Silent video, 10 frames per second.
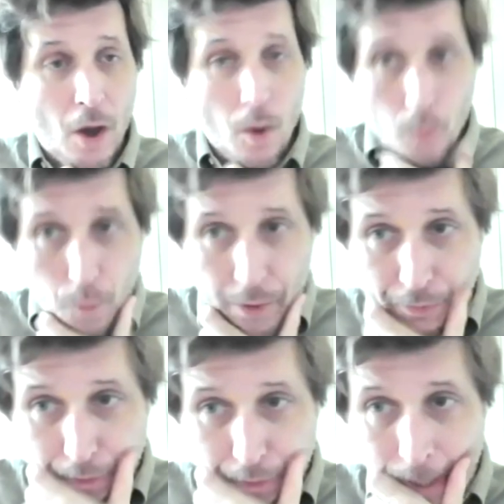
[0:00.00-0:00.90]
What we
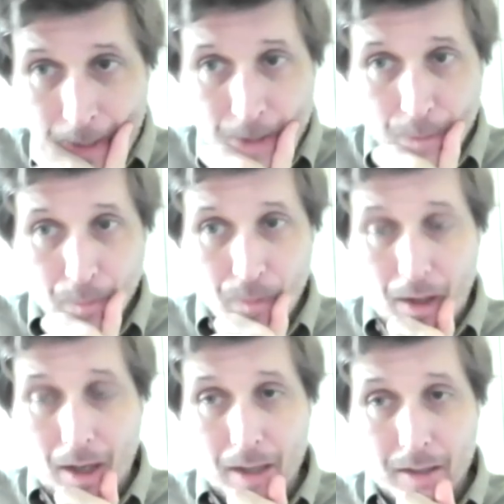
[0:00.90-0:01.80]
find,
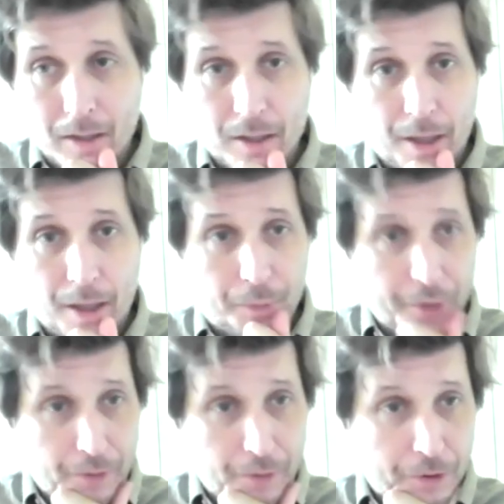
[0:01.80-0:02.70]
and that's the sneak
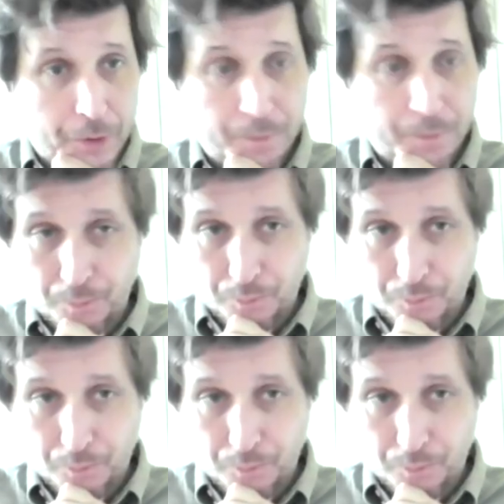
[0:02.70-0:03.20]
preview,